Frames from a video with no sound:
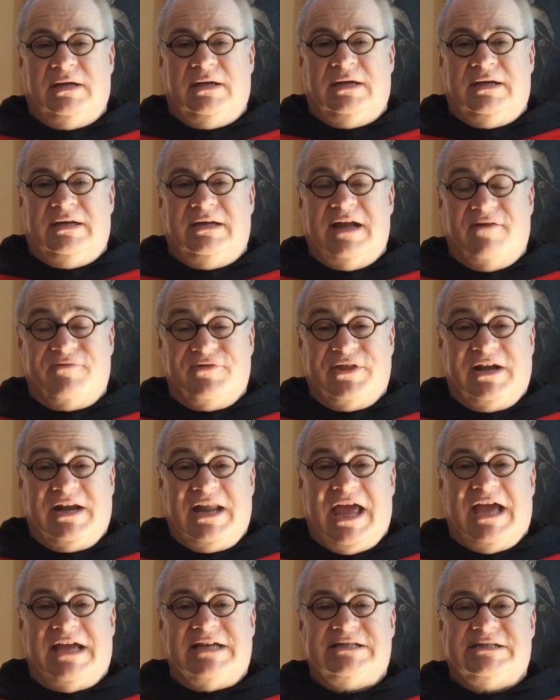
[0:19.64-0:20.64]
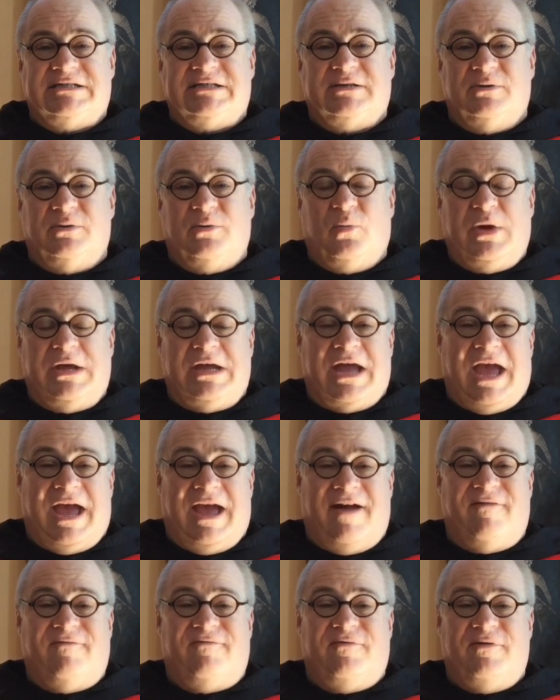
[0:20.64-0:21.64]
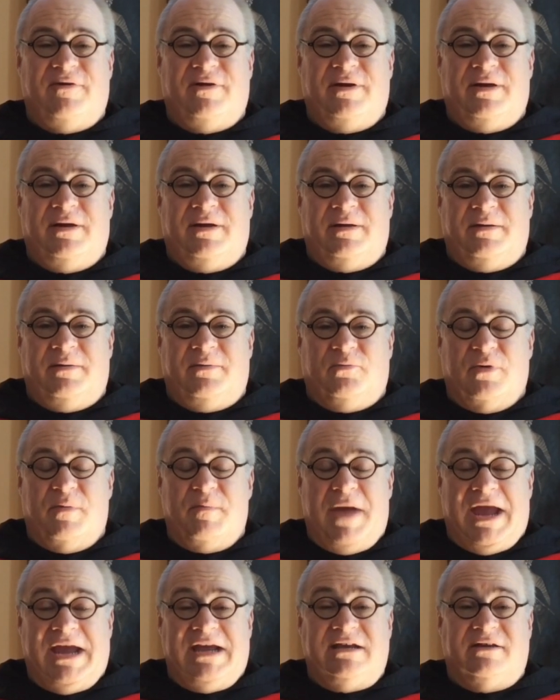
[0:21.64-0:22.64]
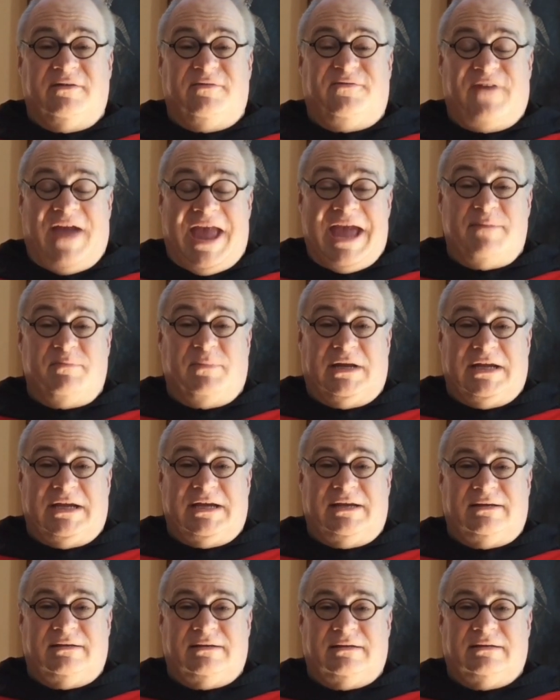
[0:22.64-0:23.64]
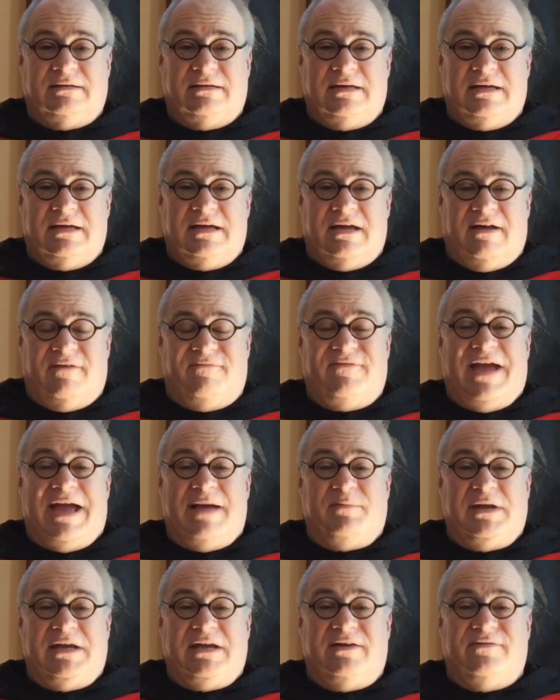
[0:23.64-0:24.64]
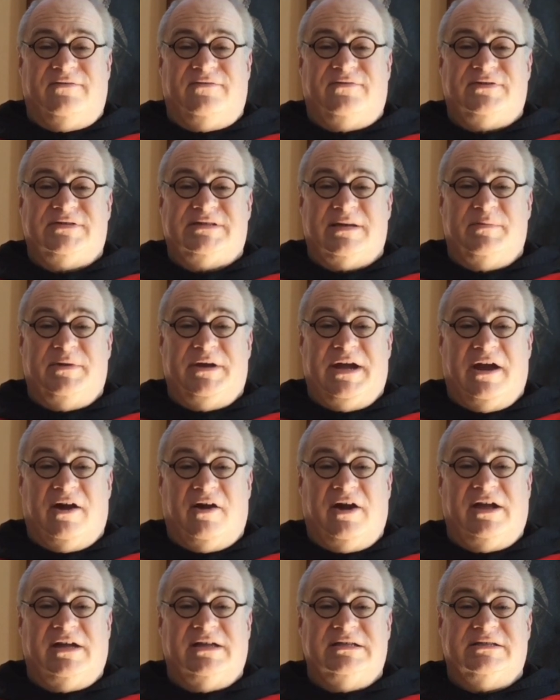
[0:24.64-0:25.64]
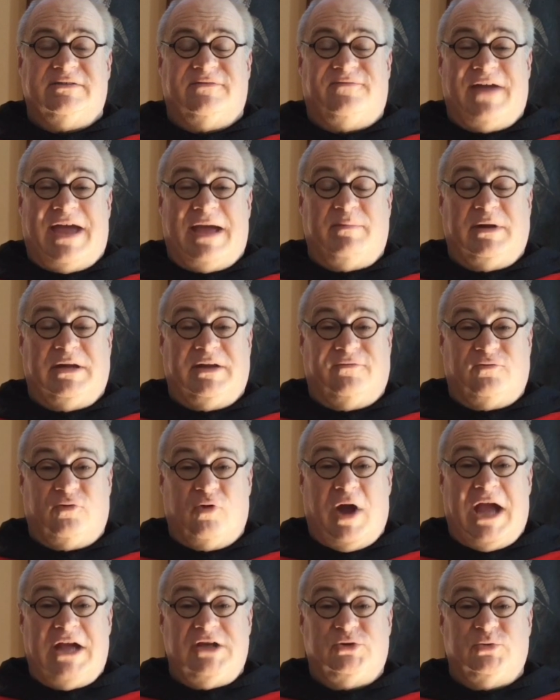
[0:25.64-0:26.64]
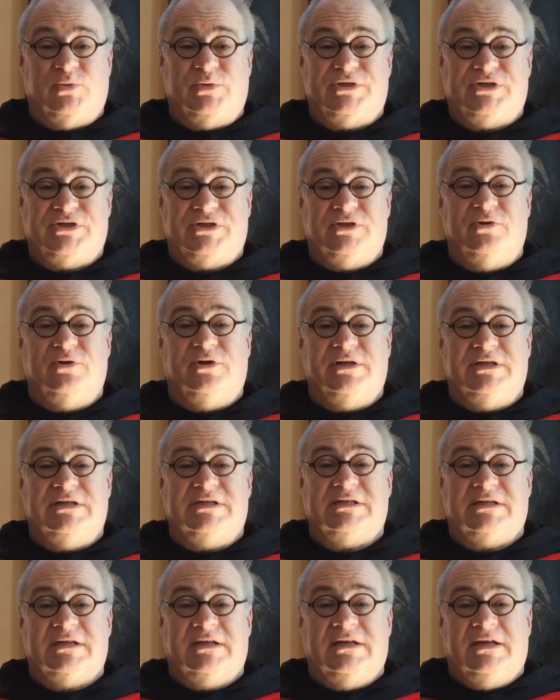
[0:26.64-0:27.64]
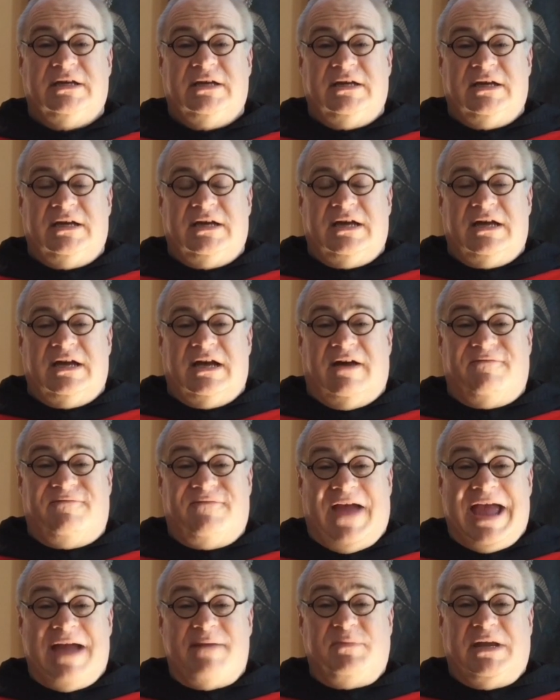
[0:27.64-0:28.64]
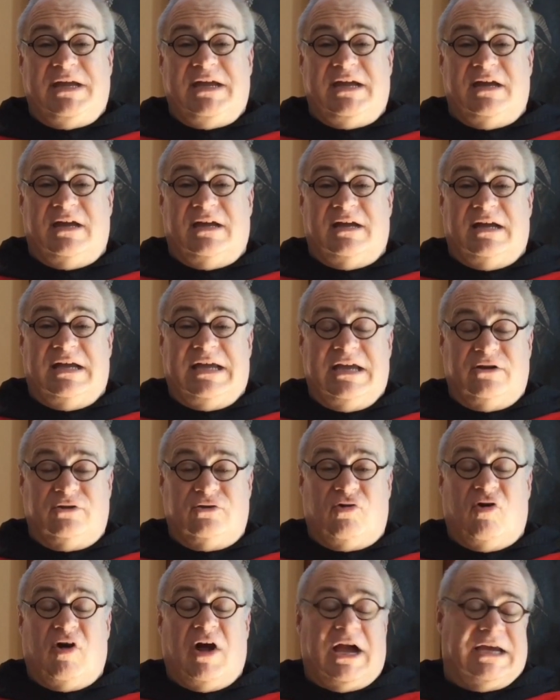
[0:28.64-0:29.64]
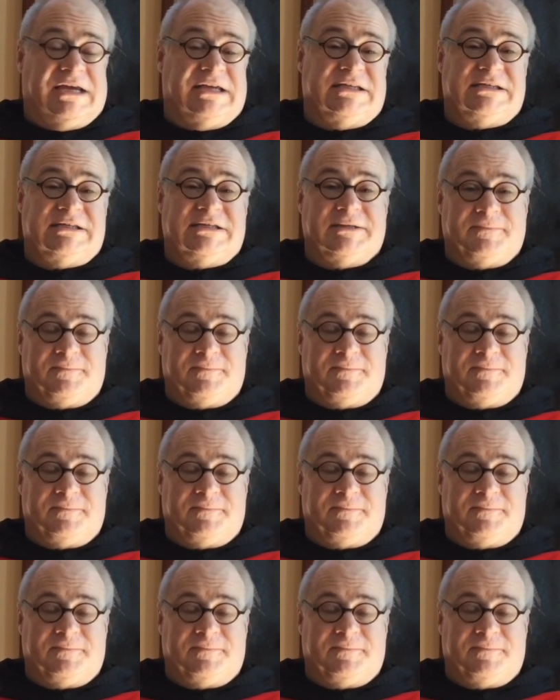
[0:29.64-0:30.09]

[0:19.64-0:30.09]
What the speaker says: Nevertheless, we have remained a family of seminarians, a family of graduate students, a family in Christ.